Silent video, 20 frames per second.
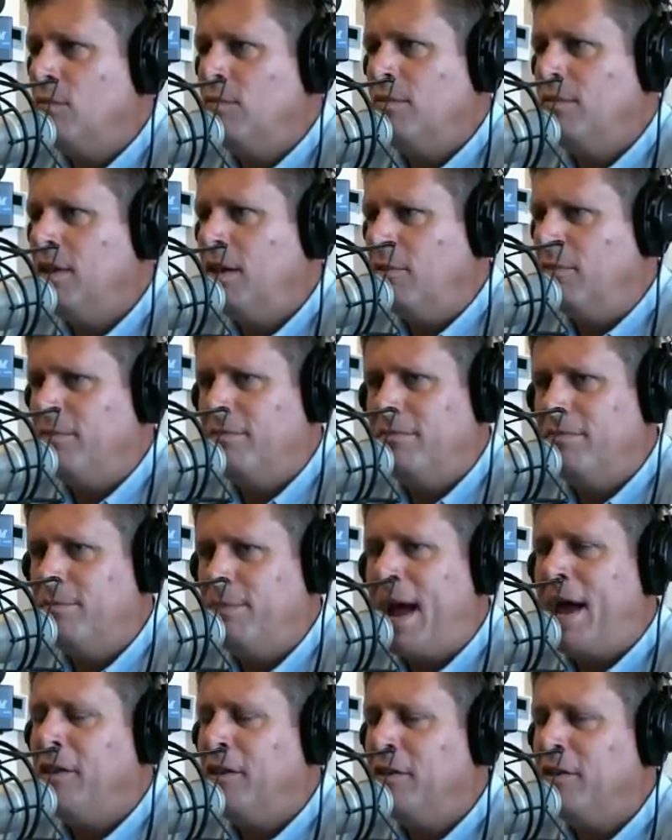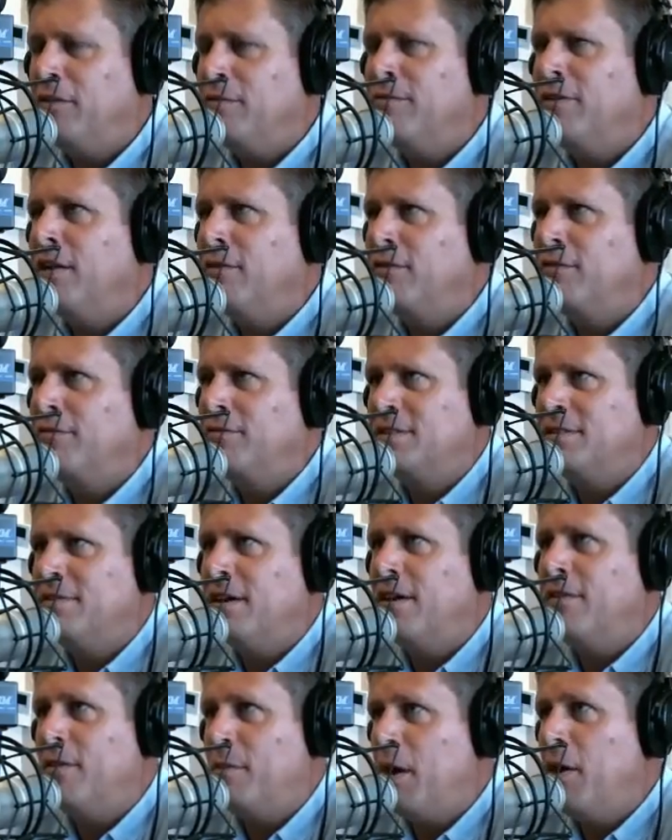you know, pallet
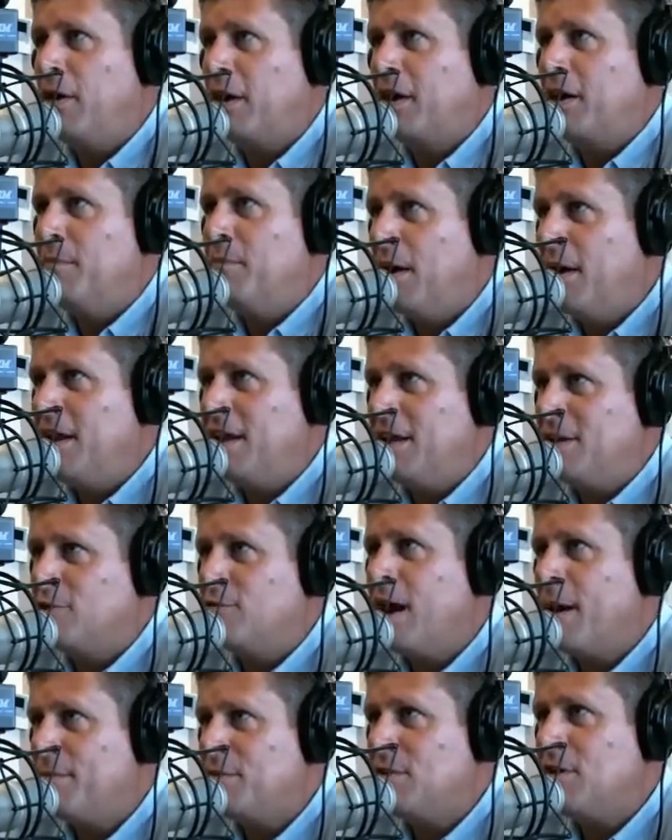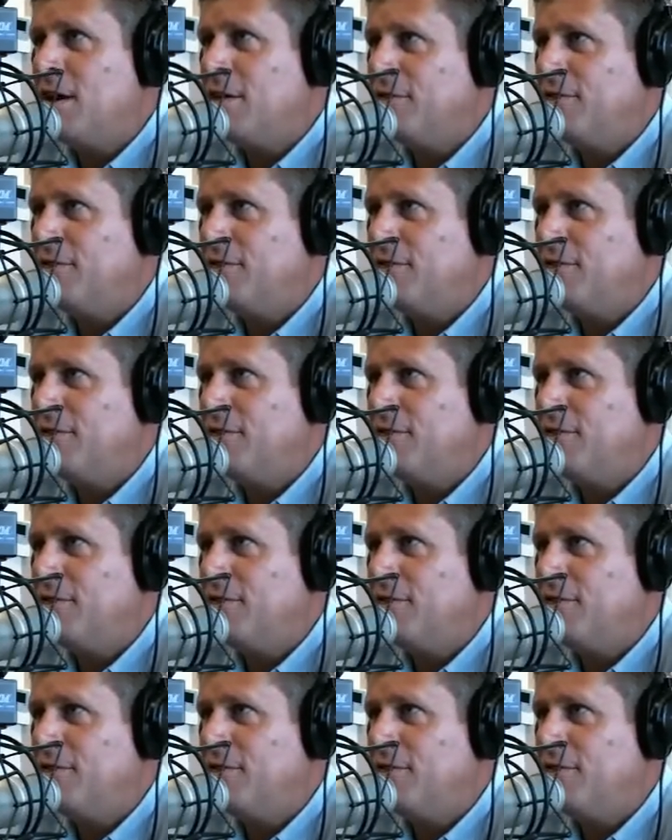of American money dropped off